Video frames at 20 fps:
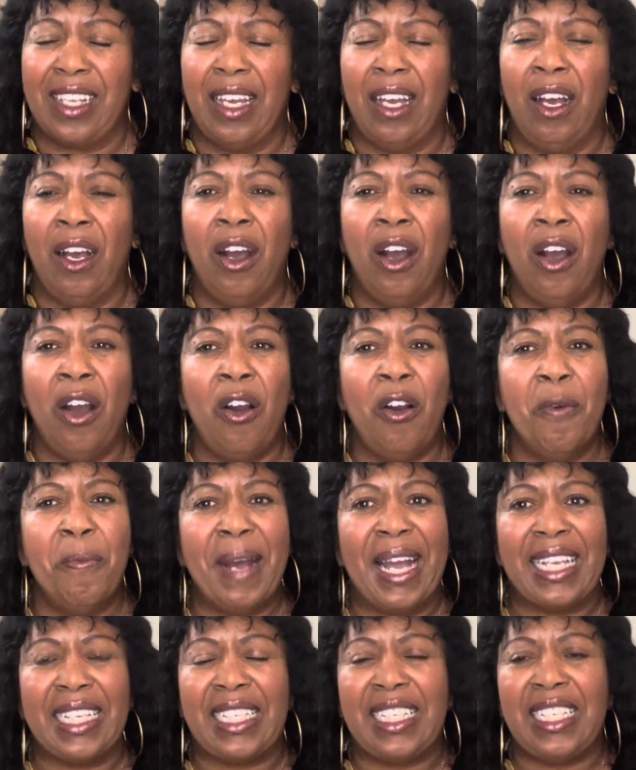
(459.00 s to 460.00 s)
Oh
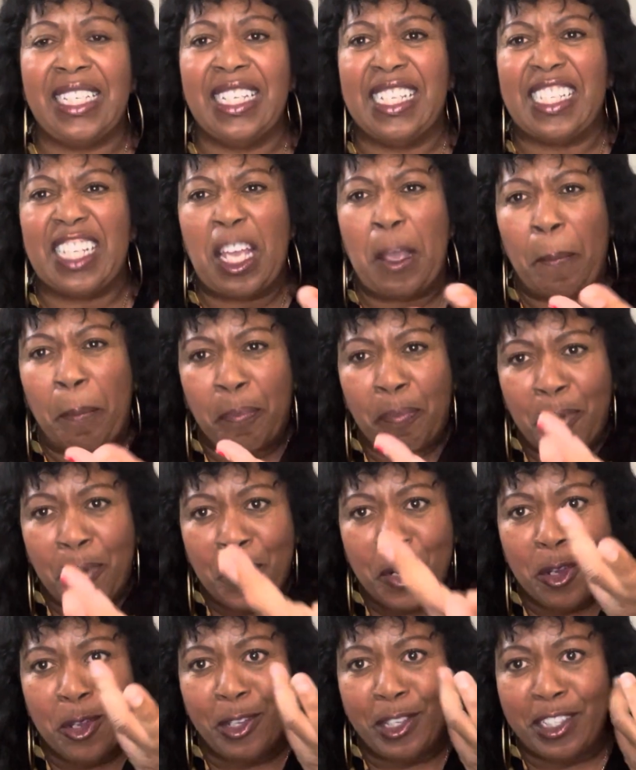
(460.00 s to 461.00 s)
my goodness, it
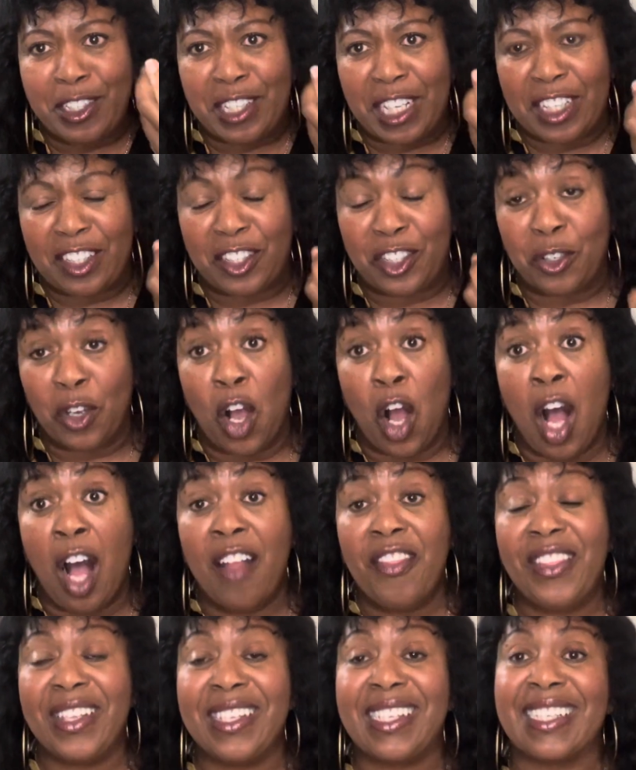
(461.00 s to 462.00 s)
pulls at you.
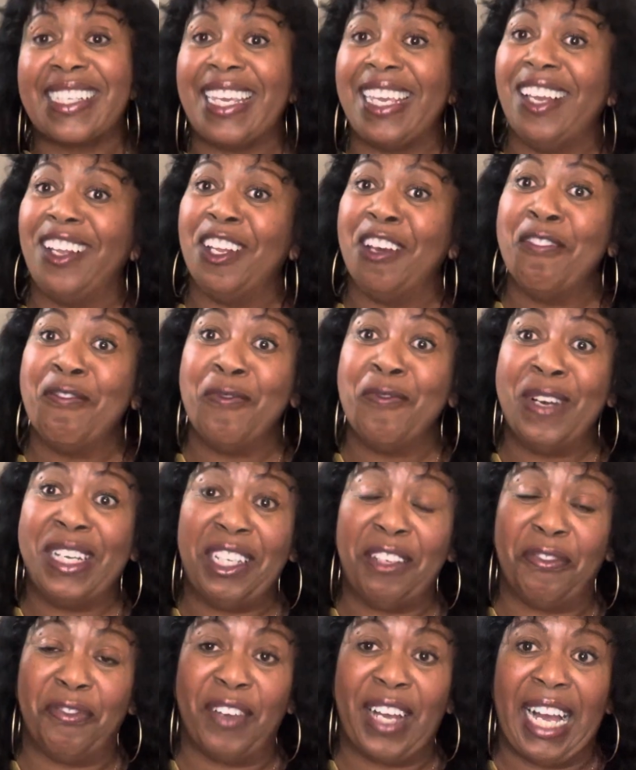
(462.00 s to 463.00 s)
On the scale of 1
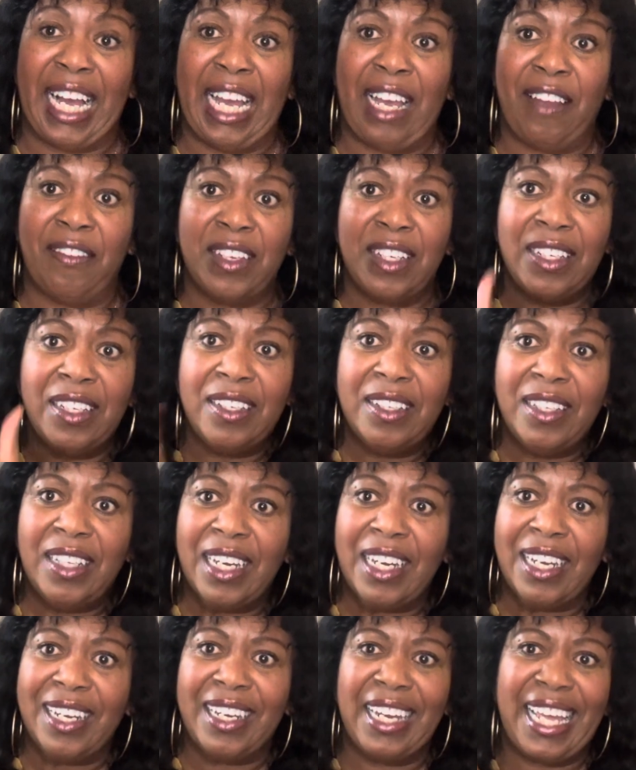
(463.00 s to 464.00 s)
to 5,
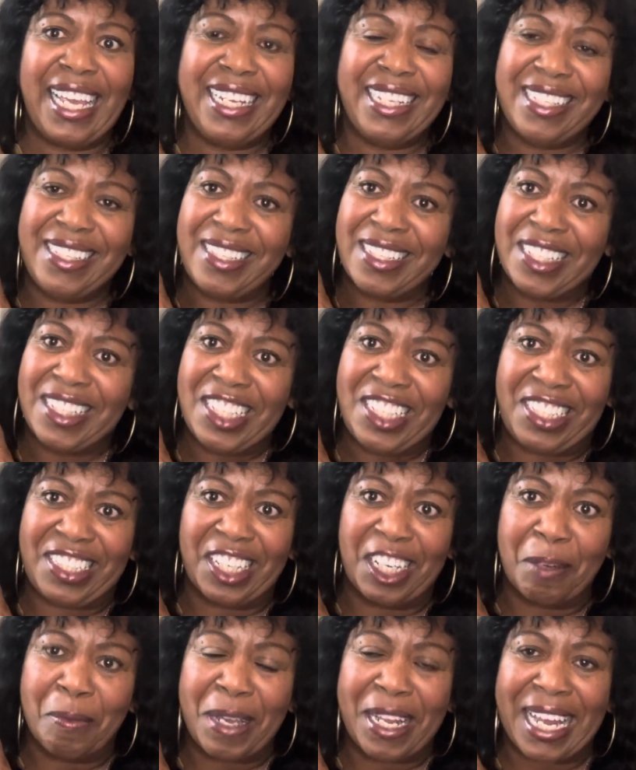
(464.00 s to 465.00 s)
ladies and
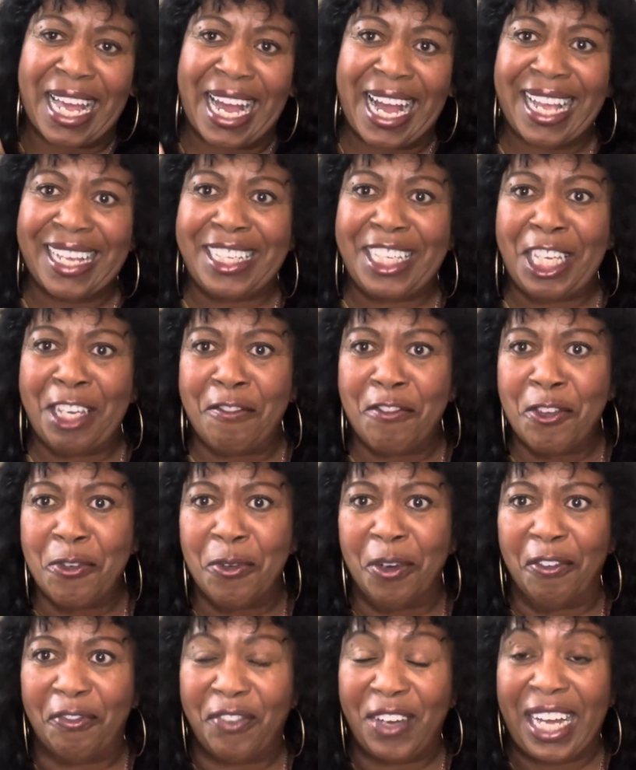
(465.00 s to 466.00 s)
gentlemen, I give you
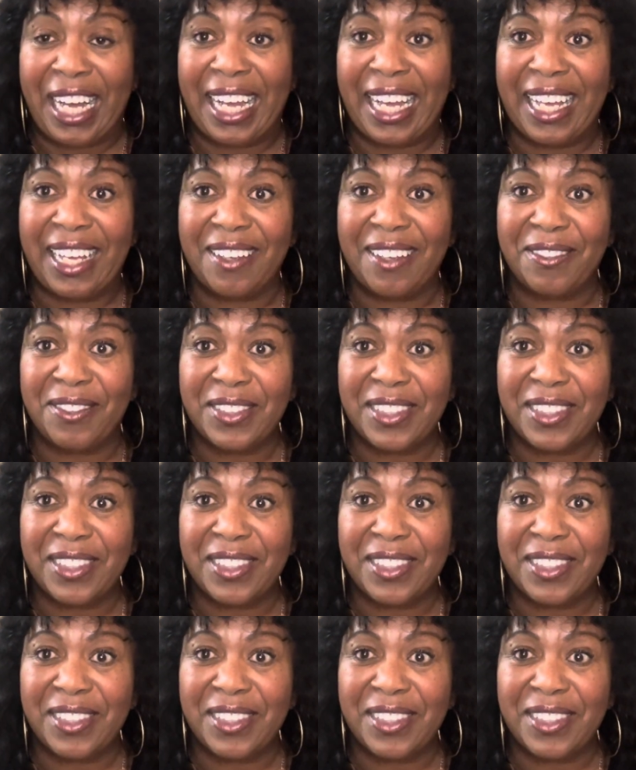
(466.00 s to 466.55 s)
a 5.